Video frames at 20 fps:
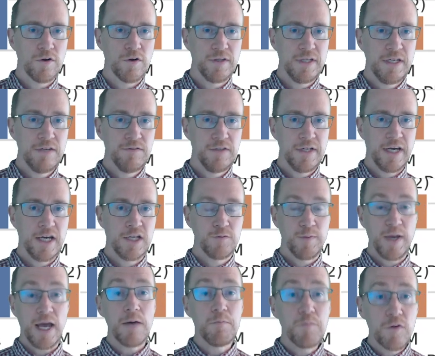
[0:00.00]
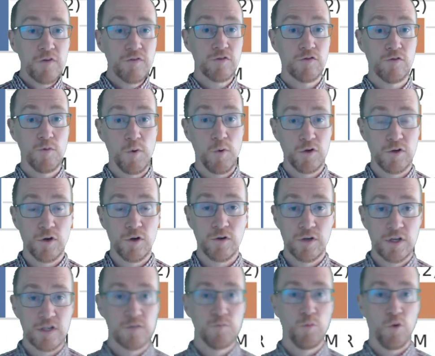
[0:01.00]
even the HBM of a remote node,
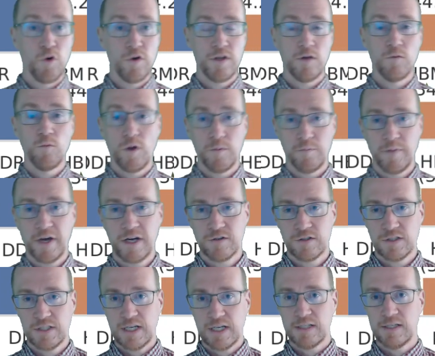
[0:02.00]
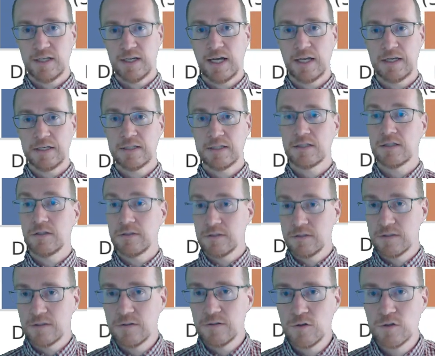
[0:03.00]
is more than 1 microsecond again. So
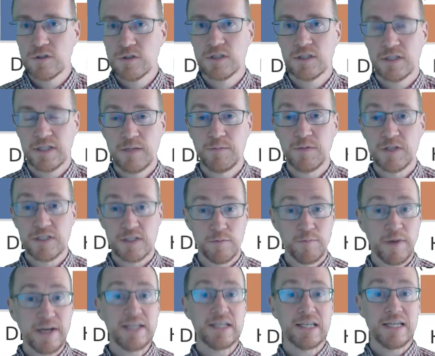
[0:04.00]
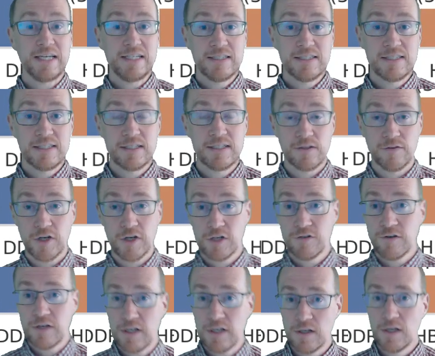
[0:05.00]
those, keep this in mind. Latencies are very
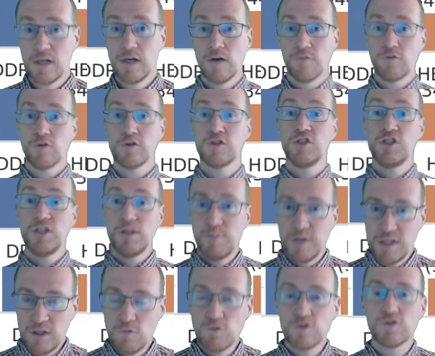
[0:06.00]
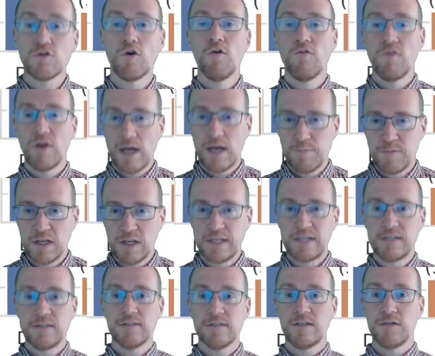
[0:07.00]
critical. Of course, GPUs overlap the
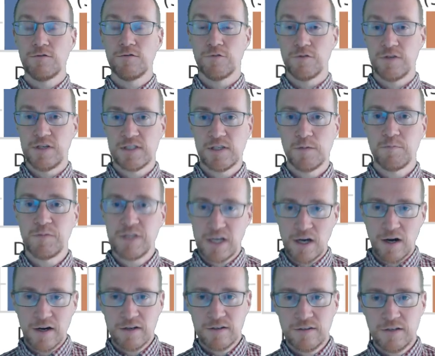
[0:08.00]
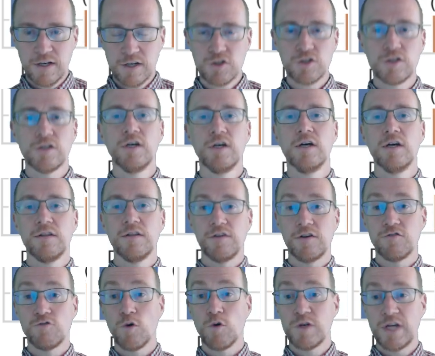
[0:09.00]
latency through the SIMT architecture that
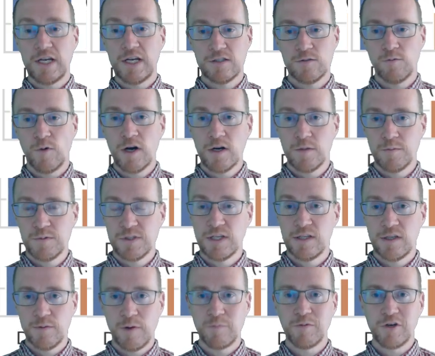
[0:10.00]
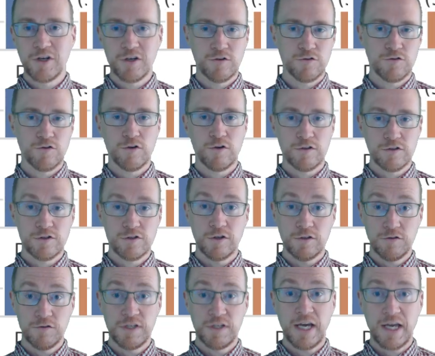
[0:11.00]
rotates warps, and the memory controller is going to
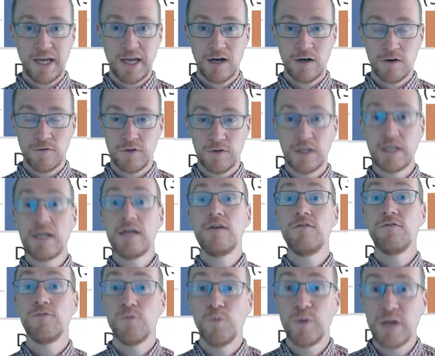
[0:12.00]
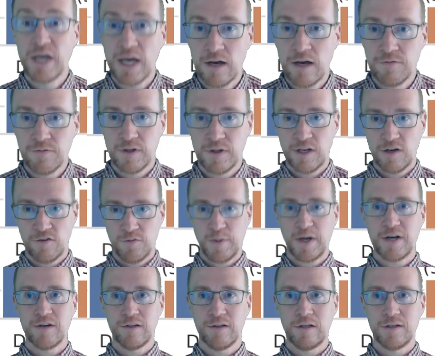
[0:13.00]
take care of it if we have enough
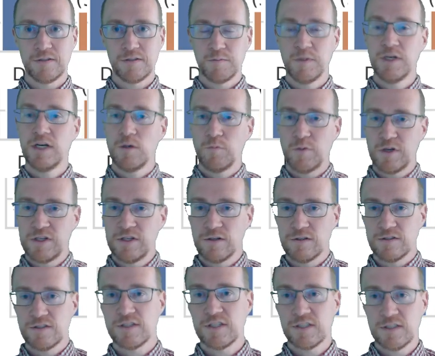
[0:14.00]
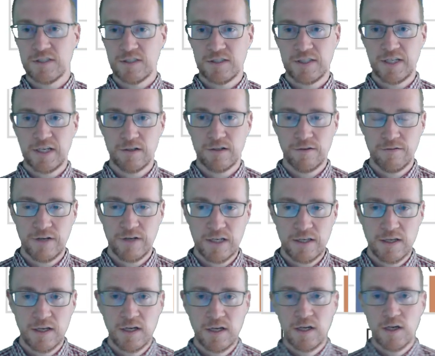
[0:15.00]
parallelism. But here it's just a single thread.
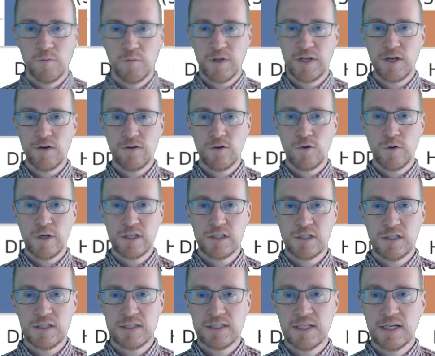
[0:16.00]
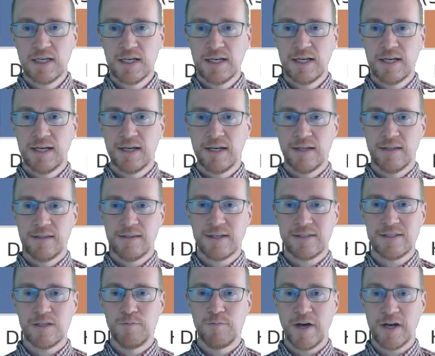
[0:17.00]
But now the question is, does
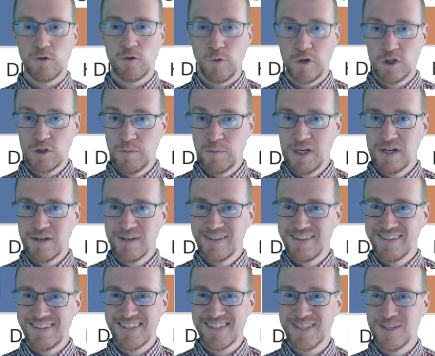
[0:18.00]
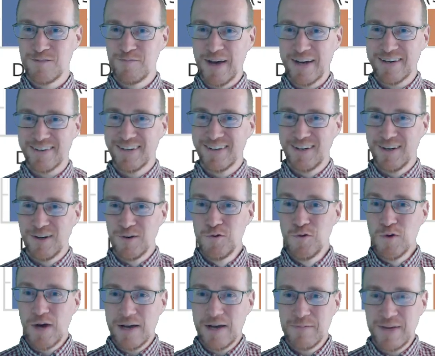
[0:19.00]
it matter which peer? Does it matter
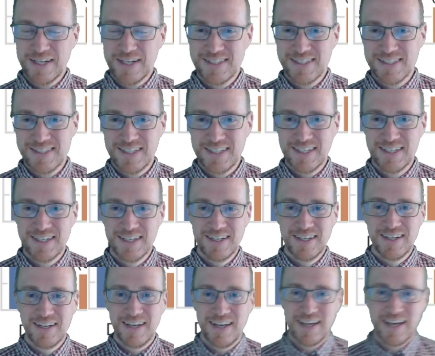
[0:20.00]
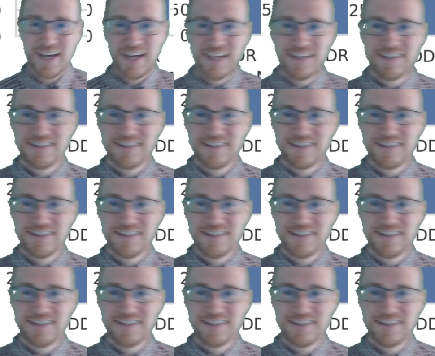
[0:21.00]
who I'm accessing? And